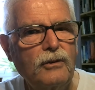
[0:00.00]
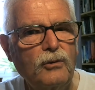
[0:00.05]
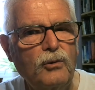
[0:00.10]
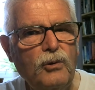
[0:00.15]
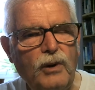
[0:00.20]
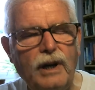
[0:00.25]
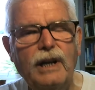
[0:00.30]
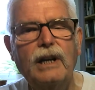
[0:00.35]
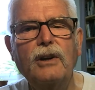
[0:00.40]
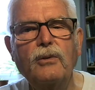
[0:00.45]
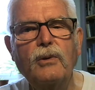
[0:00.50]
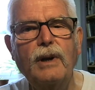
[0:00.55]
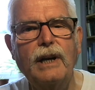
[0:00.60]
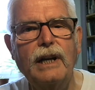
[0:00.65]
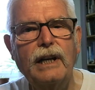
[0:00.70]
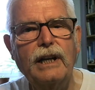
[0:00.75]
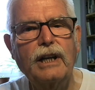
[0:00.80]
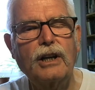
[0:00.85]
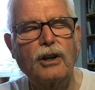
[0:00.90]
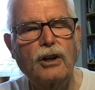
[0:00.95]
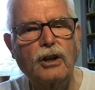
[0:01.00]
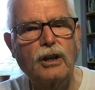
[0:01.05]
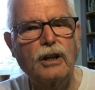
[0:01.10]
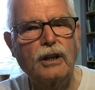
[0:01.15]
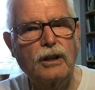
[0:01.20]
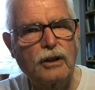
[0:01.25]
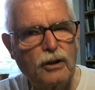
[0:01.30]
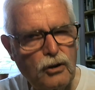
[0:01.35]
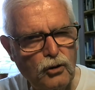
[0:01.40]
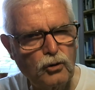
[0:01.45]
Really, really
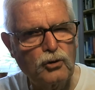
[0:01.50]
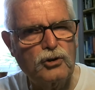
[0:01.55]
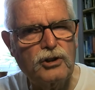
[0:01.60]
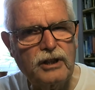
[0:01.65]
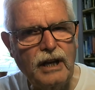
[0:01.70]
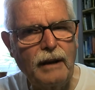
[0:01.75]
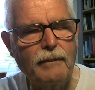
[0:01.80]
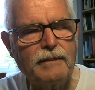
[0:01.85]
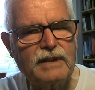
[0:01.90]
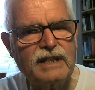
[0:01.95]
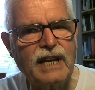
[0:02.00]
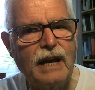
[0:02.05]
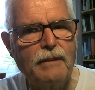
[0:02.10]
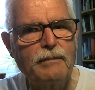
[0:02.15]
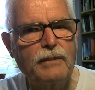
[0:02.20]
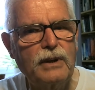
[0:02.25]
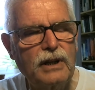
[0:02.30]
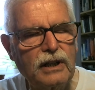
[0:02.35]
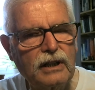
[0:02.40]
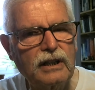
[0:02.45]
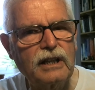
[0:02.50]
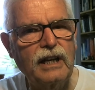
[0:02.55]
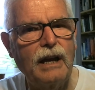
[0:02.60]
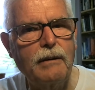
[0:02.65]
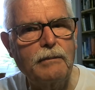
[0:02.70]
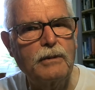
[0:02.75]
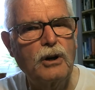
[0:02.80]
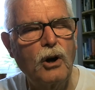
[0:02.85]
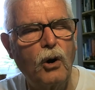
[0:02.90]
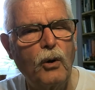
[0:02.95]
good September and
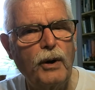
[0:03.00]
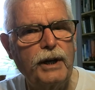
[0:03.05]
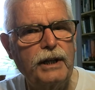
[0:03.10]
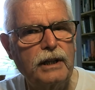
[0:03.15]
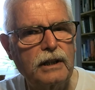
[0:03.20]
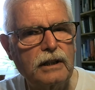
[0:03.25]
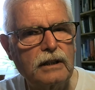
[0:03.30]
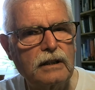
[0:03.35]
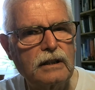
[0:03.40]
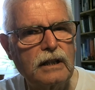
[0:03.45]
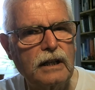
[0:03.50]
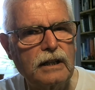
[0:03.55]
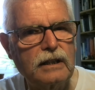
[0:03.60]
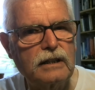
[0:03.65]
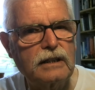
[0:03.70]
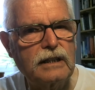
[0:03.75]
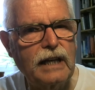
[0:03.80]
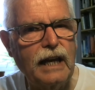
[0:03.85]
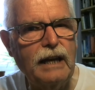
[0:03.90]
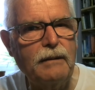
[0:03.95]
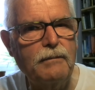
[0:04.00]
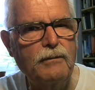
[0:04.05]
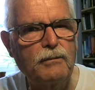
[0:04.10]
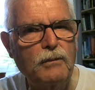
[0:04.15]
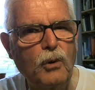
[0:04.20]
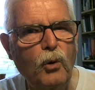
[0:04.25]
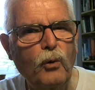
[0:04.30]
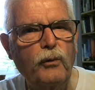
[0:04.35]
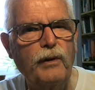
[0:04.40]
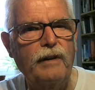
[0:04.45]
keep going and, and keep
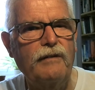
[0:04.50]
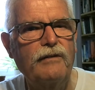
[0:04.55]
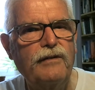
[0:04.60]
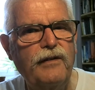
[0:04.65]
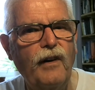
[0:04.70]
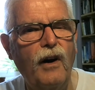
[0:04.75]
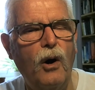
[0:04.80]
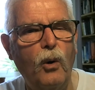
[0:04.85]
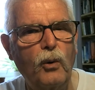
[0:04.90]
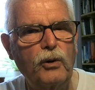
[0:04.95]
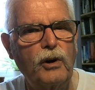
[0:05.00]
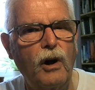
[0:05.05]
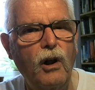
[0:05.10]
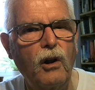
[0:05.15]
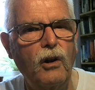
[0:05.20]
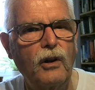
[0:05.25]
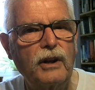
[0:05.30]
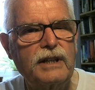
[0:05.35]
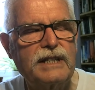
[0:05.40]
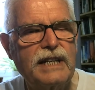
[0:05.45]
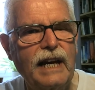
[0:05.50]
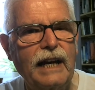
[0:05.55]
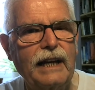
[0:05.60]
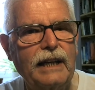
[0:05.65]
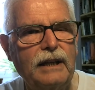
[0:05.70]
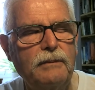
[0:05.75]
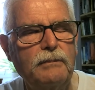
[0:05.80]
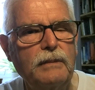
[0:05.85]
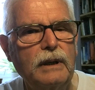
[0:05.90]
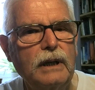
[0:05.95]
moving forward all the
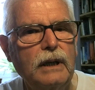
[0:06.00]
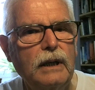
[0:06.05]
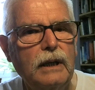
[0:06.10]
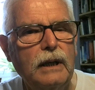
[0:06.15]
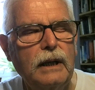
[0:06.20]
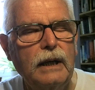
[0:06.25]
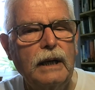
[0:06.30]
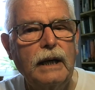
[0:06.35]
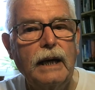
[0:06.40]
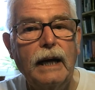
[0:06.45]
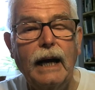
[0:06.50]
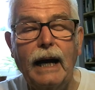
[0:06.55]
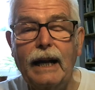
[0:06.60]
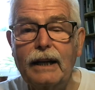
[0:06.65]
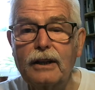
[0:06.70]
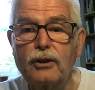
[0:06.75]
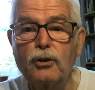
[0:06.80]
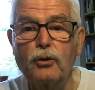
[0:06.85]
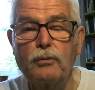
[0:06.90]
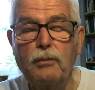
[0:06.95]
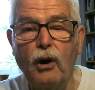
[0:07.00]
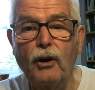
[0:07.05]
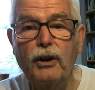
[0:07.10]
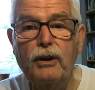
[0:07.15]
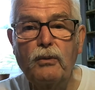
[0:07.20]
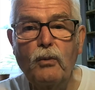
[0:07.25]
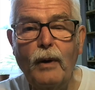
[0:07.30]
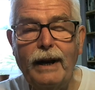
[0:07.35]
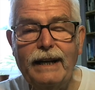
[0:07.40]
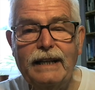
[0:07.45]
time. And good
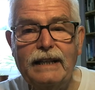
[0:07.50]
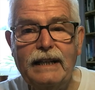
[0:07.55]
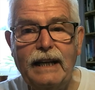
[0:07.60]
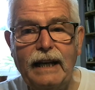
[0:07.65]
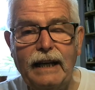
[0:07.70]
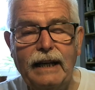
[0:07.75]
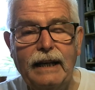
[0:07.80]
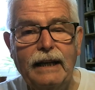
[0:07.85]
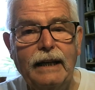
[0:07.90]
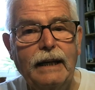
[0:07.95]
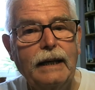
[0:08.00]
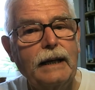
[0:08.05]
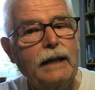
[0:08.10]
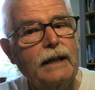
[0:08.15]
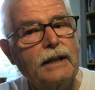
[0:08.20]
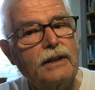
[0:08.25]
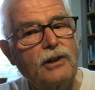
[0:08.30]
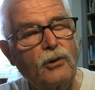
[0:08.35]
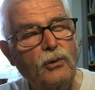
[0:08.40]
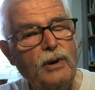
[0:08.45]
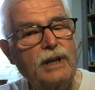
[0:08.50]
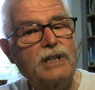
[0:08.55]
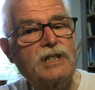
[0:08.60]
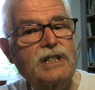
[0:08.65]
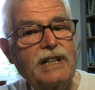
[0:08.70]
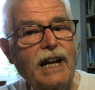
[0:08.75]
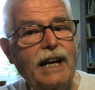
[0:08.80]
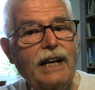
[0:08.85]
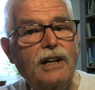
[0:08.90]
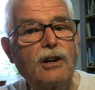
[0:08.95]
morning, Wendy. The
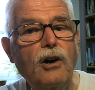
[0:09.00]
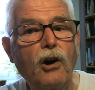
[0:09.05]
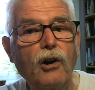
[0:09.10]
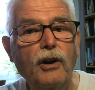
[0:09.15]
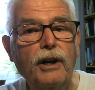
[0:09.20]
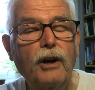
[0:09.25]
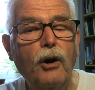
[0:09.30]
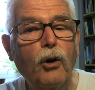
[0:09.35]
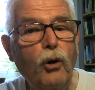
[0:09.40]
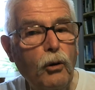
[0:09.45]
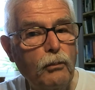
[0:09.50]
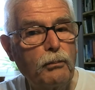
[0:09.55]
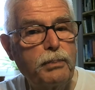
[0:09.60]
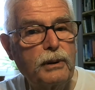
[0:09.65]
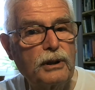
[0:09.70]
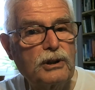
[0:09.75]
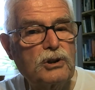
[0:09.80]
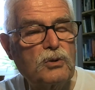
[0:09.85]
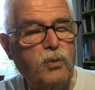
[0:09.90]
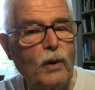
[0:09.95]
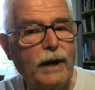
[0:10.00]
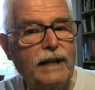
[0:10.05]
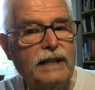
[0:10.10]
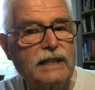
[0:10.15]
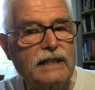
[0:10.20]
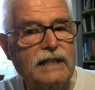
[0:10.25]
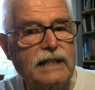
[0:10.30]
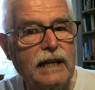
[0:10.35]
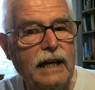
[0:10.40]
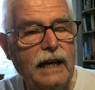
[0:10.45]
reason I call it a Humpless
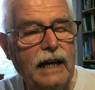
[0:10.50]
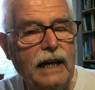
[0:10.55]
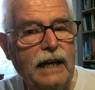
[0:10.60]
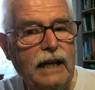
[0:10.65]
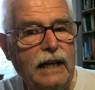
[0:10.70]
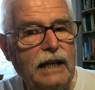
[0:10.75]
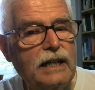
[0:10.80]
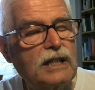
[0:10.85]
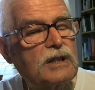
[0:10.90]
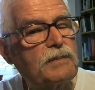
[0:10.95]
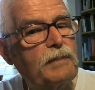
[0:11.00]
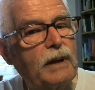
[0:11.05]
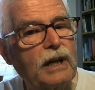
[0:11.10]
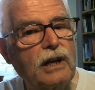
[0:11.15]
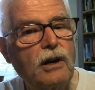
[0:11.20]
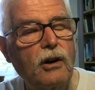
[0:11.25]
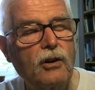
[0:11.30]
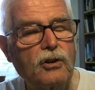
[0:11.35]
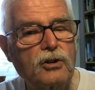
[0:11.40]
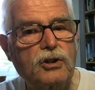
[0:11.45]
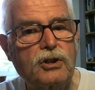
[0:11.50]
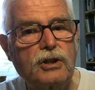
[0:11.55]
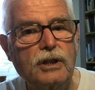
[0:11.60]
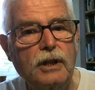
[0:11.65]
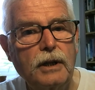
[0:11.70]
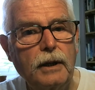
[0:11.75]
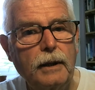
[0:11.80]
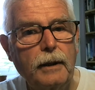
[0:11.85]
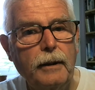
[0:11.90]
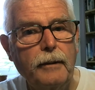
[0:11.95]
Wednesday is
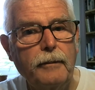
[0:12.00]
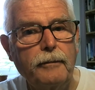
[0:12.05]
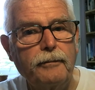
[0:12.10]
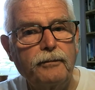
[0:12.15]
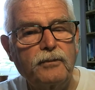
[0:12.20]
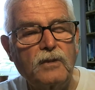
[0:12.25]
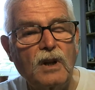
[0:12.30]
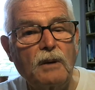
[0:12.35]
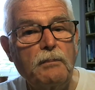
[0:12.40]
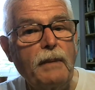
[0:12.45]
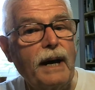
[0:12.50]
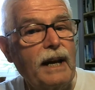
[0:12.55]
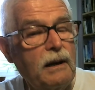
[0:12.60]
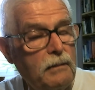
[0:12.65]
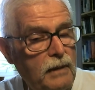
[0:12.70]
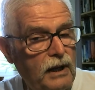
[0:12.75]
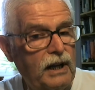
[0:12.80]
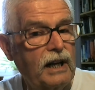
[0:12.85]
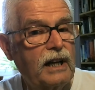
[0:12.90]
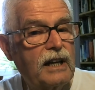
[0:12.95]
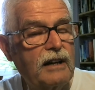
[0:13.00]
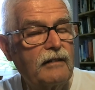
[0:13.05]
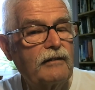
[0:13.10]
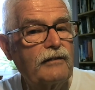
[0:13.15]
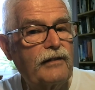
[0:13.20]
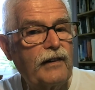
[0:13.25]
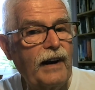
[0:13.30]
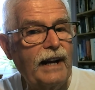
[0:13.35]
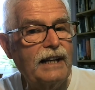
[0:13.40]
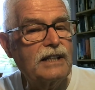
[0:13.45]
because my
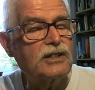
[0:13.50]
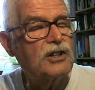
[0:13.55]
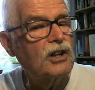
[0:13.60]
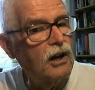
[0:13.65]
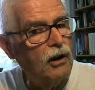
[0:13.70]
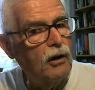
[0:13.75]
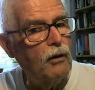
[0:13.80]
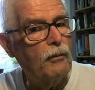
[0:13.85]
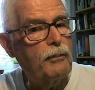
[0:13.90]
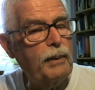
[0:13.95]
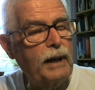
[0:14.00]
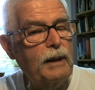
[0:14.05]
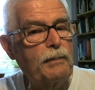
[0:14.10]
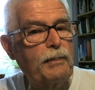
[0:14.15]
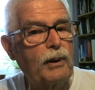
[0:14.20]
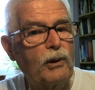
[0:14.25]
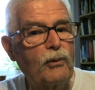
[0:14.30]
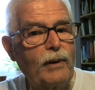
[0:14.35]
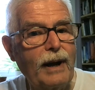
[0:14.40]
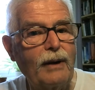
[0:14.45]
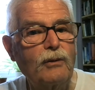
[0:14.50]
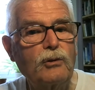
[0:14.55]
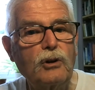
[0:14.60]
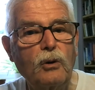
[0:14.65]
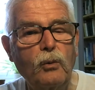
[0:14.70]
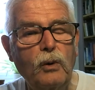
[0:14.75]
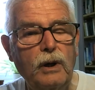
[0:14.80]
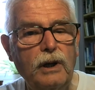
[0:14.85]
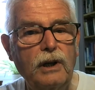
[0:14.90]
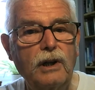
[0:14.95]
American friends and a lot of people around
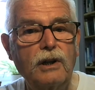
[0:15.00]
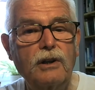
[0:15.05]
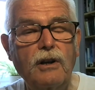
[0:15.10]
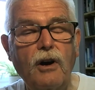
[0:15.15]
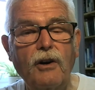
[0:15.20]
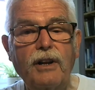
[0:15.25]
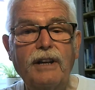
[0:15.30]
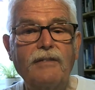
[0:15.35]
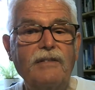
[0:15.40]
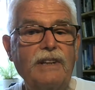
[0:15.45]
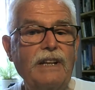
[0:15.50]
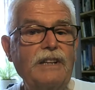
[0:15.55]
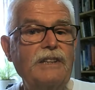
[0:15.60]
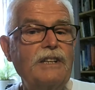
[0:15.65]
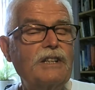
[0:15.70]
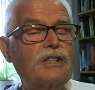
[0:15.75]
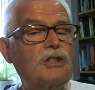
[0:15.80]
the world or even in